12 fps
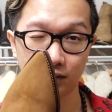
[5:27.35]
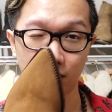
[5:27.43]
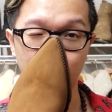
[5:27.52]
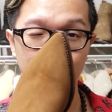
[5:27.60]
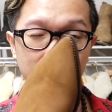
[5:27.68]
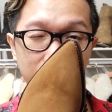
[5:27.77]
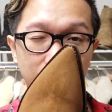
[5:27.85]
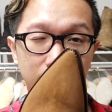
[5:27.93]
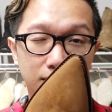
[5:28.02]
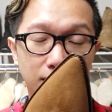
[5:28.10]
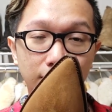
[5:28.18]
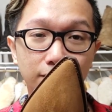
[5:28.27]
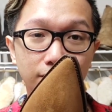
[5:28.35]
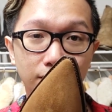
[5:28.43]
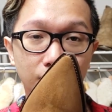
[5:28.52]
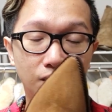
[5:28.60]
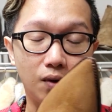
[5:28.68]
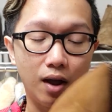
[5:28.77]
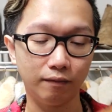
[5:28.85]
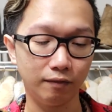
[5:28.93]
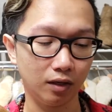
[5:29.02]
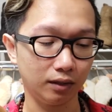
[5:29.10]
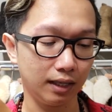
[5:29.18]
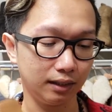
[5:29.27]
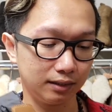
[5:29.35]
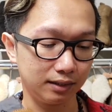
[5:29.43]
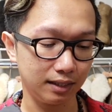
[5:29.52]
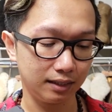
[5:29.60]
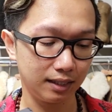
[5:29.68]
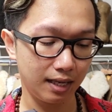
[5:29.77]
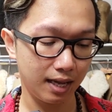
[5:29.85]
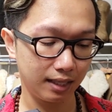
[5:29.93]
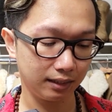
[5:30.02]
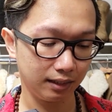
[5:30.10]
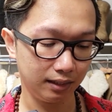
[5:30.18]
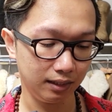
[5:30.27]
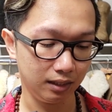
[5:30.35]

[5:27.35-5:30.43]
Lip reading: So this is, if you have not get the Santiat,